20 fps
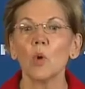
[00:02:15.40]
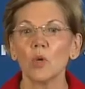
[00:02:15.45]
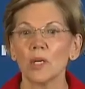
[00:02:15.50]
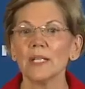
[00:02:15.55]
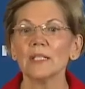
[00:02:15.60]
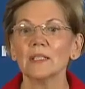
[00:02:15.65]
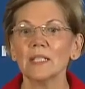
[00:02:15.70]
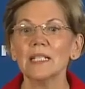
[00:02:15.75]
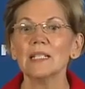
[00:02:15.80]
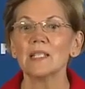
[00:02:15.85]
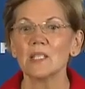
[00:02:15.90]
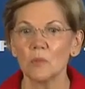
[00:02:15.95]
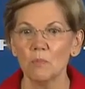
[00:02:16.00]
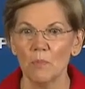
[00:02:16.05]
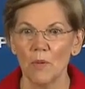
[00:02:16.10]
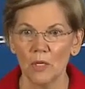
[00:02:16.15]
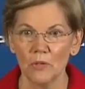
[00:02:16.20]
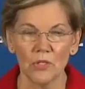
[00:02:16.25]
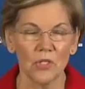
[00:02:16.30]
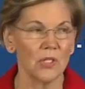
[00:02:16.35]
or at least
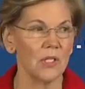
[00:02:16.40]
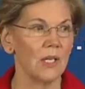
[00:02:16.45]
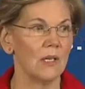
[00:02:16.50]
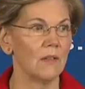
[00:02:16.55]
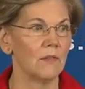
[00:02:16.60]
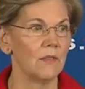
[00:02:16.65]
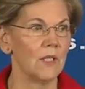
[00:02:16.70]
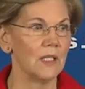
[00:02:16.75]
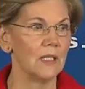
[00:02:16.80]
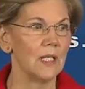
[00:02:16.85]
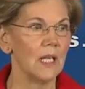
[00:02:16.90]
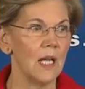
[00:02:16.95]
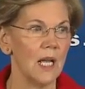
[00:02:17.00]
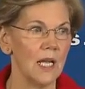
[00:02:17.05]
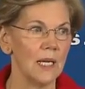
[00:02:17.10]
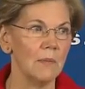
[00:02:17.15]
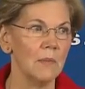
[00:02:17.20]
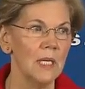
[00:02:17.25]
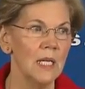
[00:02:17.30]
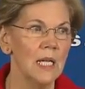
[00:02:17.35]
most of the
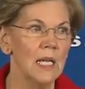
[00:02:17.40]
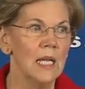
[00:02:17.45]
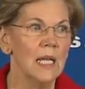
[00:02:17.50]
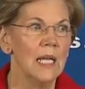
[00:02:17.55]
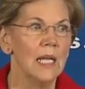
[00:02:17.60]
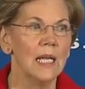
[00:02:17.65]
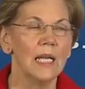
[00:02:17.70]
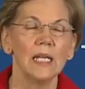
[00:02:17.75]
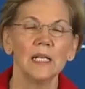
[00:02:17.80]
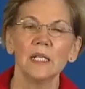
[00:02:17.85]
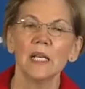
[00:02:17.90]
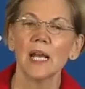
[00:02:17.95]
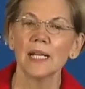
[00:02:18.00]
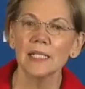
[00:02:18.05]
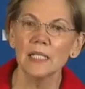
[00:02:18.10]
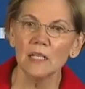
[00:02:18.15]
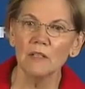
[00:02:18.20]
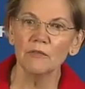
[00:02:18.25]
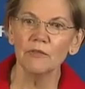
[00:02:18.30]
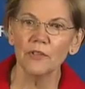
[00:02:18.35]
time? In
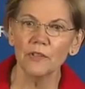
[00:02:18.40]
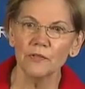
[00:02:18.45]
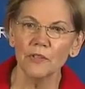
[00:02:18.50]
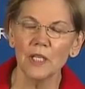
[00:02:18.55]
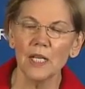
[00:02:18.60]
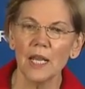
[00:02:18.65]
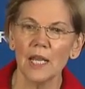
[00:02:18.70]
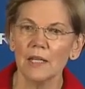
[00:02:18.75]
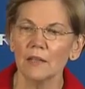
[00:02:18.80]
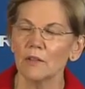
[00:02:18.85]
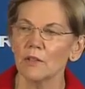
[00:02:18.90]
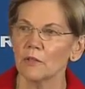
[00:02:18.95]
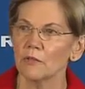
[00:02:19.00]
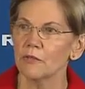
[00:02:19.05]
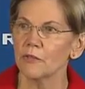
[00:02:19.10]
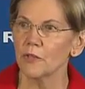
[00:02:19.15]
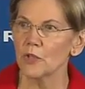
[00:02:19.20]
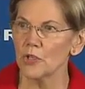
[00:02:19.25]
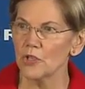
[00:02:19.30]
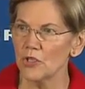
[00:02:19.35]
1958, the
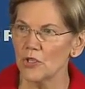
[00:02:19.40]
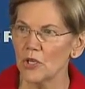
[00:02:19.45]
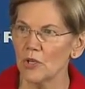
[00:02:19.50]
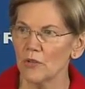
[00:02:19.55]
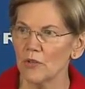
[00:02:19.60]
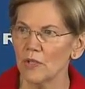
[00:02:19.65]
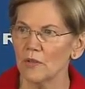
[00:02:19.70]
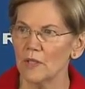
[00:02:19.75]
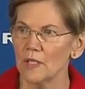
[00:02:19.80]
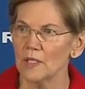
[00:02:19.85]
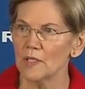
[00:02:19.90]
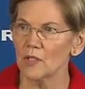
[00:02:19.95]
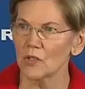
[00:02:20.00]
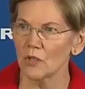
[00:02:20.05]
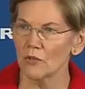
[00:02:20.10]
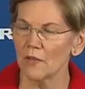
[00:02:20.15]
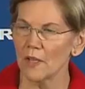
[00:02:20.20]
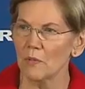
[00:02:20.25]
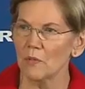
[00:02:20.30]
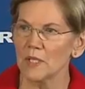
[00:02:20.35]
first year that this
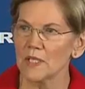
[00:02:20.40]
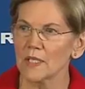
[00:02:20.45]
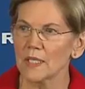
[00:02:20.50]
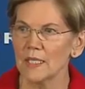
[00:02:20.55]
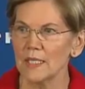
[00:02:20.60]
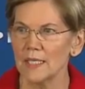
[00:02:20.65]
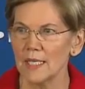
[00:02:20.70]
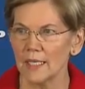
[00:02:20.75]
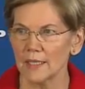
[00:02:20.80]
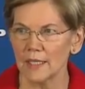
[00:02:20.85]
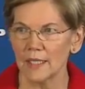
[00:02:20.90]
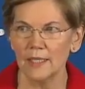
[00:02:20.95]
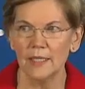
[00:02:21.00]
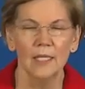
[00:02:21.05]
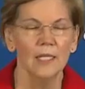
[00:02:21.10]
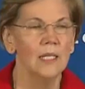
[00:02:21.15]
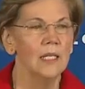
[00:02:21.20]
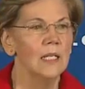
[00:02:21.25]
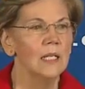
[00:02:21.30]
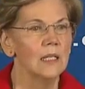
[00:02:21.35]
survey was conducted,
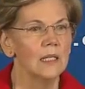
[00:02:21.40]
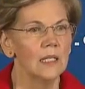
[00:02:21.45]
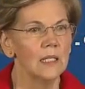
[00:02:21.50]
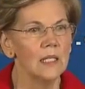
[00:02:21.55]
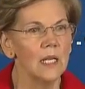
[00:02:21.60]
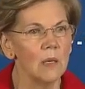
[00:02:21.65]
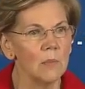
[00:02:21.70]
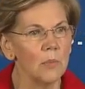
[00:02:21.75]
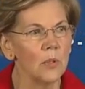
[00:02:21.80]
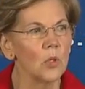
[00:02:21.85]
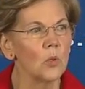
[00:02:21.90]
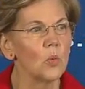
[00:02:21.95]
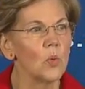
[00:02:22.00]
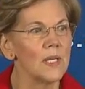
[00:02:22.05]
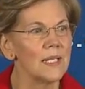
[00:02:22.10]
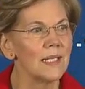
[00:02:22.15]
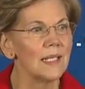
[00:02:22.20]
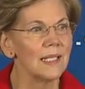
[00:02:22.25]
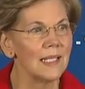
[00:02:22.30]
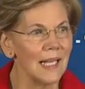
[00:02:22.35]
the number
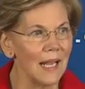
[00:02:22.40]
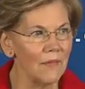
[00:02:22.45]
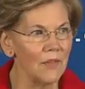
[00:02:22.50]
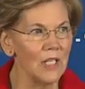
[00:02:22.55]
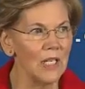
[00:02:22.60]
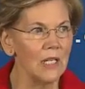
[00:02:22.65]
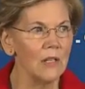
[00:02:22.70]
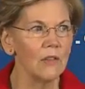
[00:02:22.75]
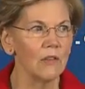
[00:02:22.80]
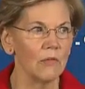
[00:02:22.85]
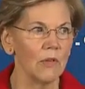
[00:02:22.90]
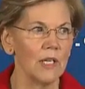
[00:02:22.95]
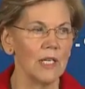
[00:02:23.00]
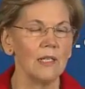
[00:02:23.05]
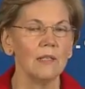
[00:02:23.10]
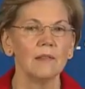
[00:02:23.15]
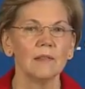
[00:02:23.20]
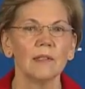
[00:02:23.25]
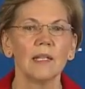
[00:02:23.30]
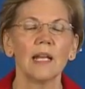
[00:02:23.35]
was 73.
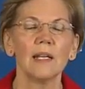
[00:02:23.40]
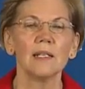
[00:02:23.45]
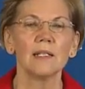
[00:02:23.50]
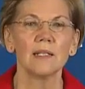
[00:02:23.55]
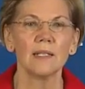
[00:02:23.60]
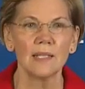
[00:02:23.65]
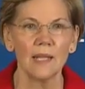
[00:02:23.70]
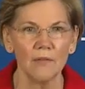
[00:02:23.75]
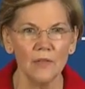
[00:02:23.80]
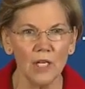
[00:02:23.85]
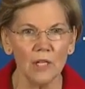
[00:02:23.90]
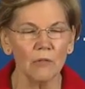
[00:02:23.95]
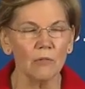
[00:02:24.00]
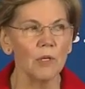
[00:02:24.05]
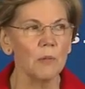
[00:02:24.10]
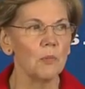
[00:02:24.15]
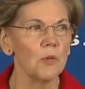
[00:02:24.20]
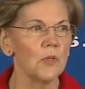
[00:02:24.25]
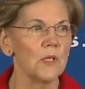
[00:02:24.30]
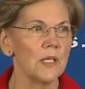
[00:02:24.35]
That is,
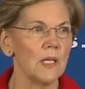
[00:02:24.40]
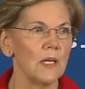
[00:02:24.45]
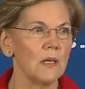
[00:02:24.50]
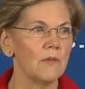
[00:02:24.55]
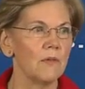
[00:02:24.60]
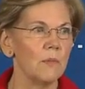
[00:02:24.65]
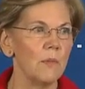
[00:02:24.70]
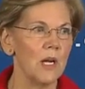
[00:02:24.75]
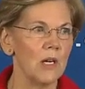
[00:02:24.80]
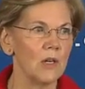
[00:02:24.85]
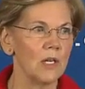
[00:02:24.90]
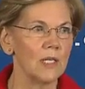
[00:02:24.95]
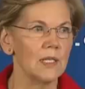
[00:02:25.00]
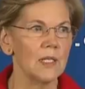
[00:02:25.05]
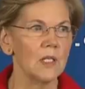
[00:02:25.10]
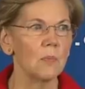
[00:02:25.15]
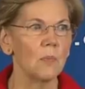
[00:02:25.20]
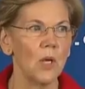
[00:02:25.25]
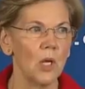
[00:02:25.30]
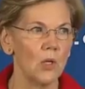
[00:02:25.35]
73% of
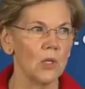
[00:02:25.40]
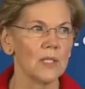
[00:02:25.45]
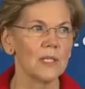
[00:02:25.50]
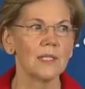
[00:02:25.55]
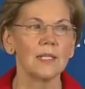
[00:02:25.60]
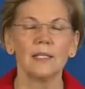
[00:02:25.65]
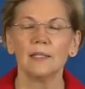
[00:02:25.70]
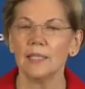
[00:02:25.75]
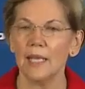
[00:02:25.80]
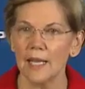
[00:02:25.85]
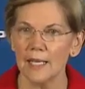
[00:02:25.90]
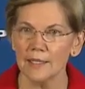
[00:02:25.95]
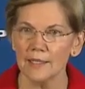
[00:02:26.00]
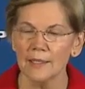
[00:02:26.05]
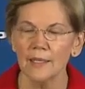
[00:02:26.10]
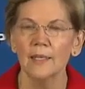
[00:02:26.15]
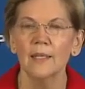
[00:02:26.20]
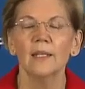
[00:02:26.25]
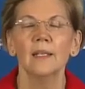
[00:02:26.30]
Americans polled said yes,